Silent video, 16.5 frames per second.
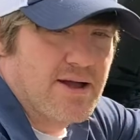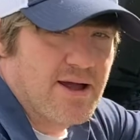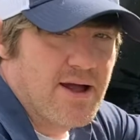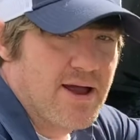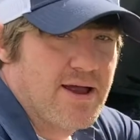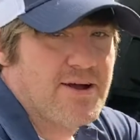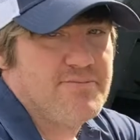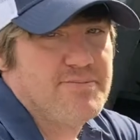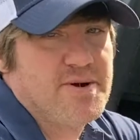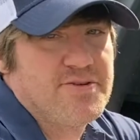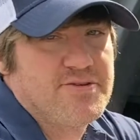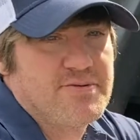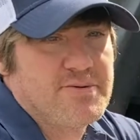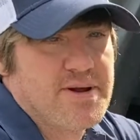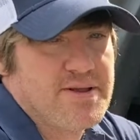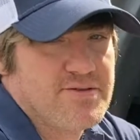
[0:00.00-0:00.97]
I have mud
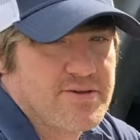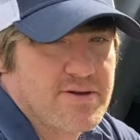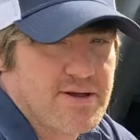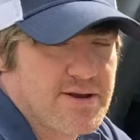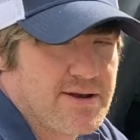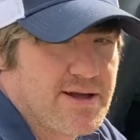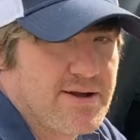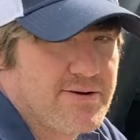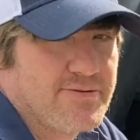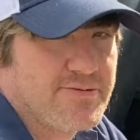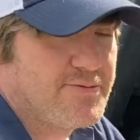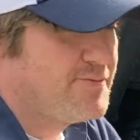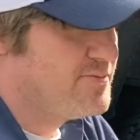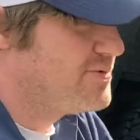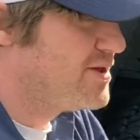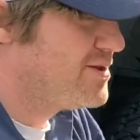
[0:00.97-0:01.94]
terrains on and I've
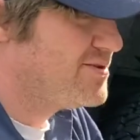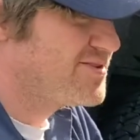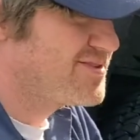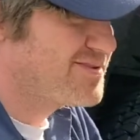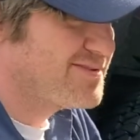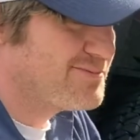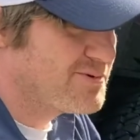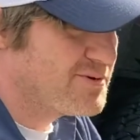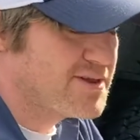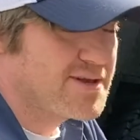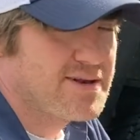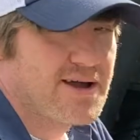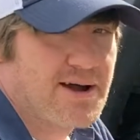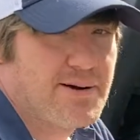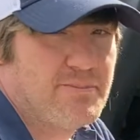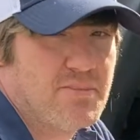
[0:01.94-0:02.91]
noticed really
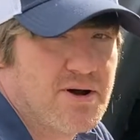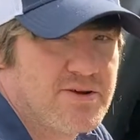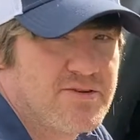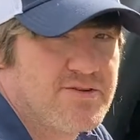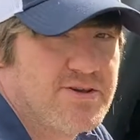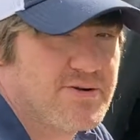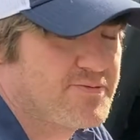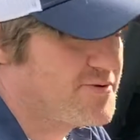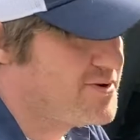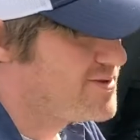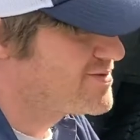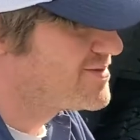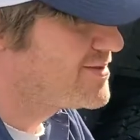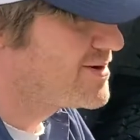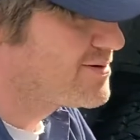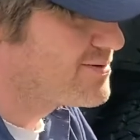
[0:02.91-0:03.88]
not much difference. They're